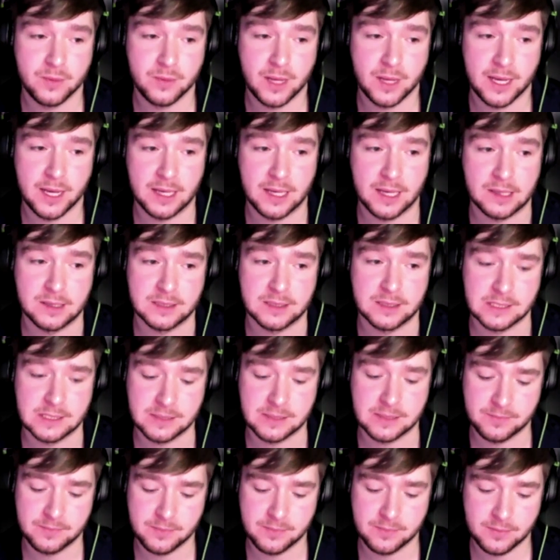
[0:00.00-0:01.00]
And
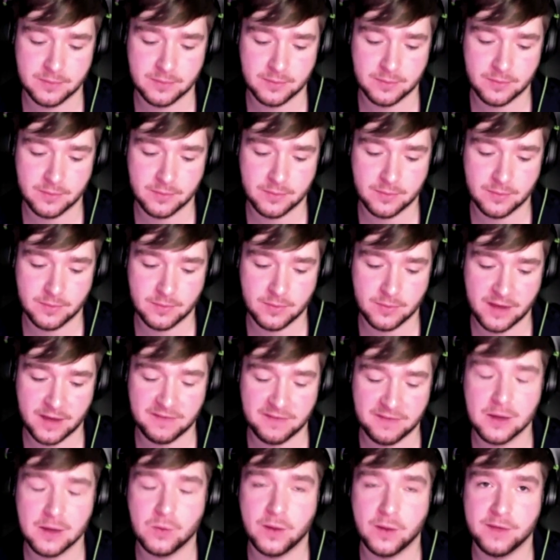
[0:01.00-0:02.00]
I
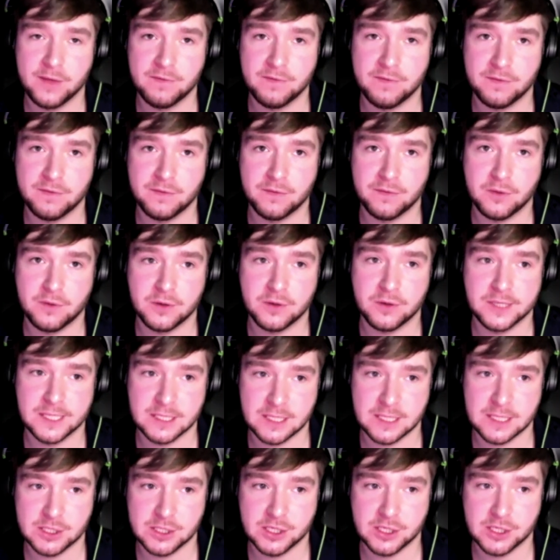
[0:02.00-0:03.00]
think with
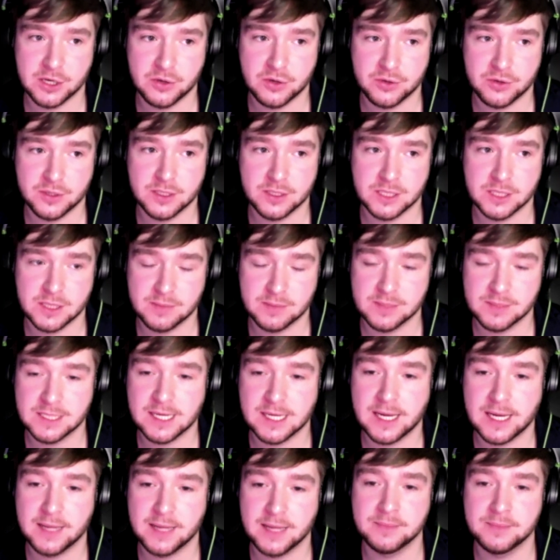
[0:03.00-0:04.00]
autistic children,
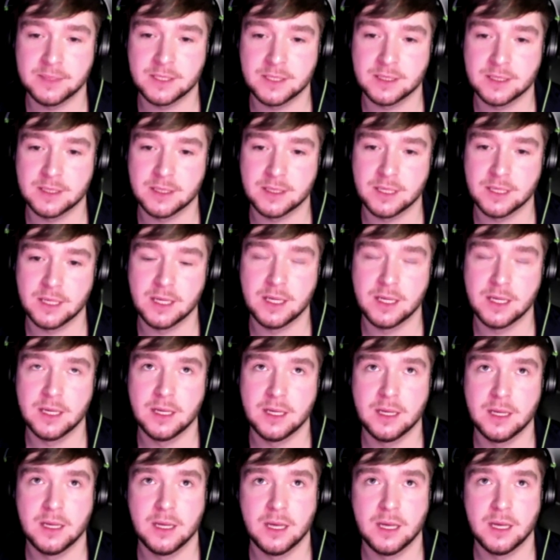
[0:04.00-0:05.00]
sometimes
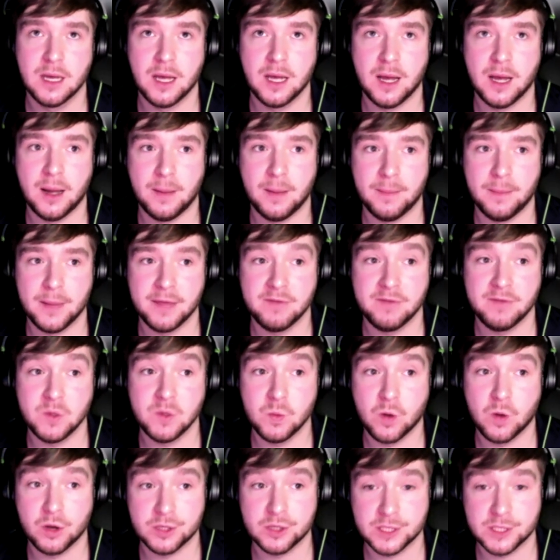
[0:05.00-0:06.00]
if you
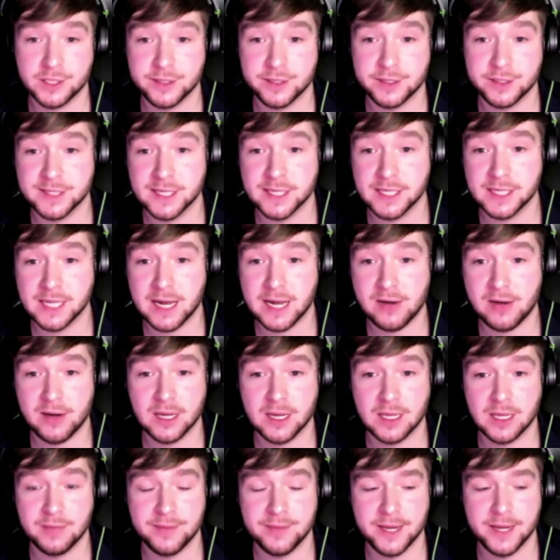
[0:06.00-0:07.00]
want to use
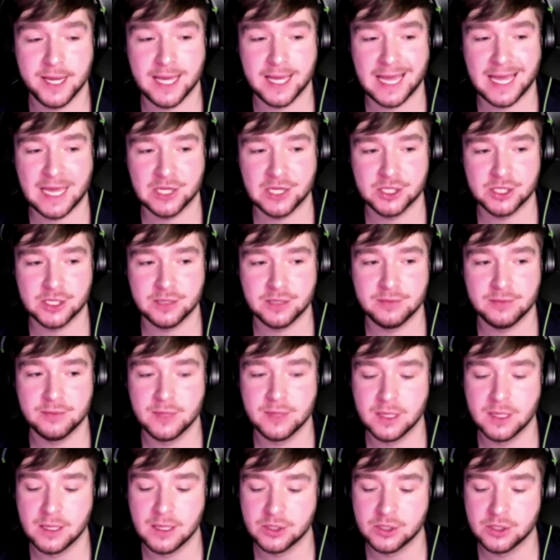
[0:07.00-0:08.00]
indirect communication,
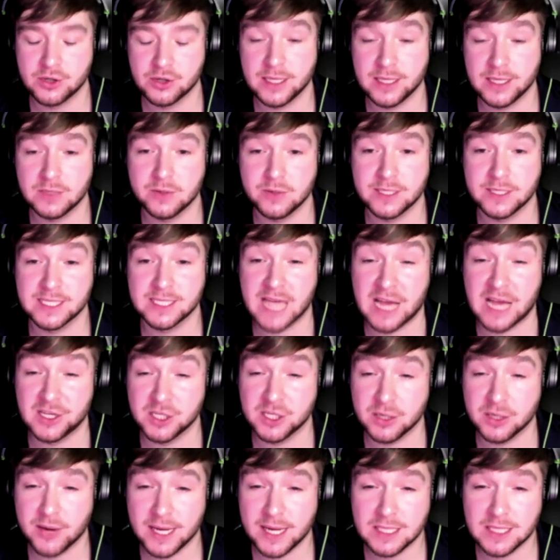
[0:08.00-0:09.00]
trying to
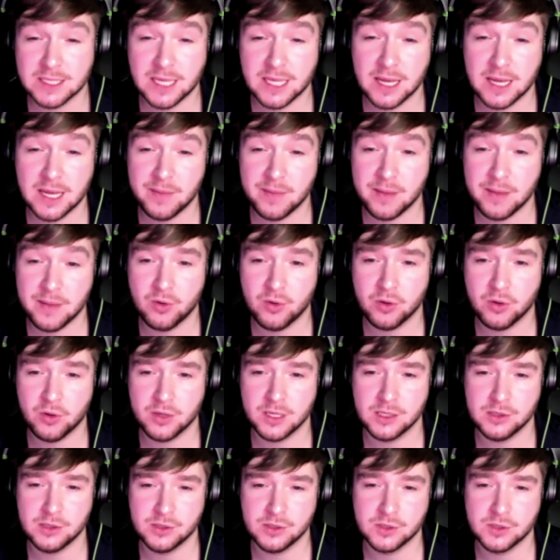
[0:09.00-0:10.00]
exaggerate it a bit more
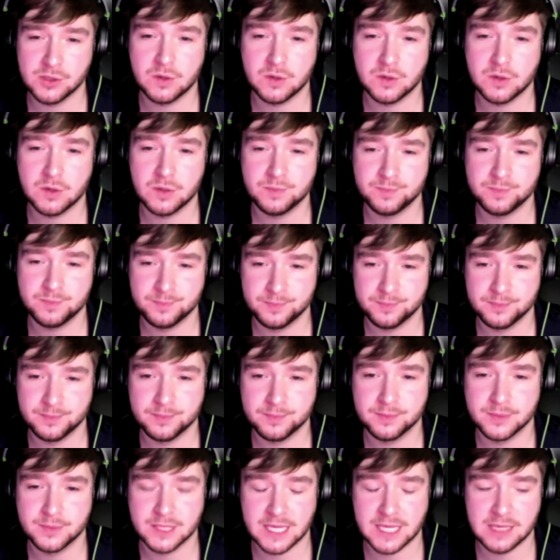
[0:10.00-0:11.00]
than usual
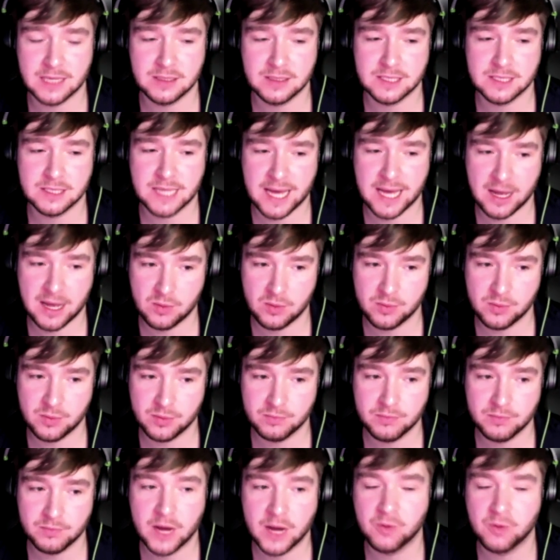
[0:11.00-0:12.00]
tends to help.
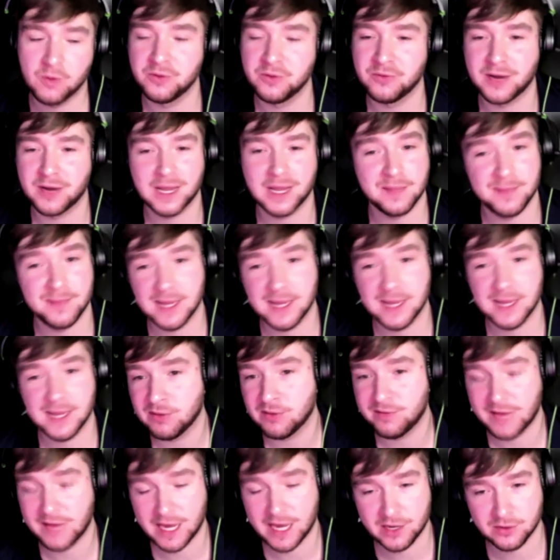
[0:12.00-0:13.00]
I wouldn't recommend it
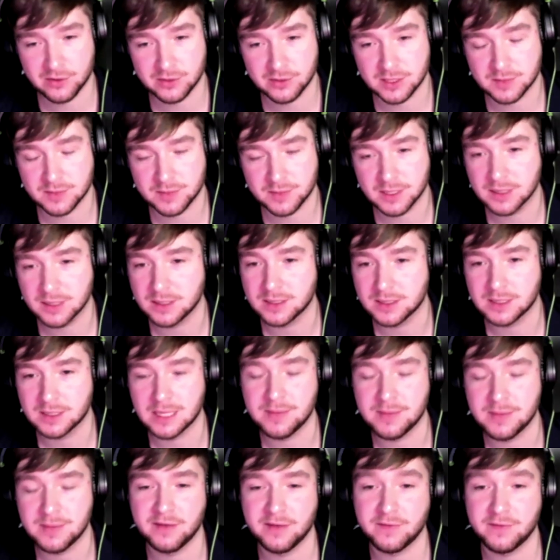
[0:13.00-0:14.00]
with adults because they
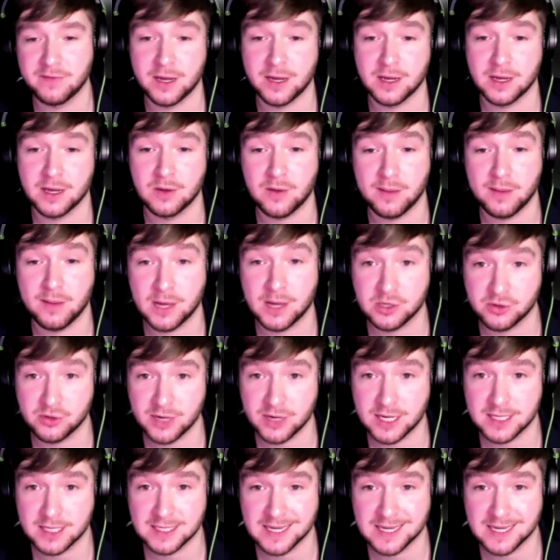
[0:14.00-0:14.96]
might find it quite patronizing,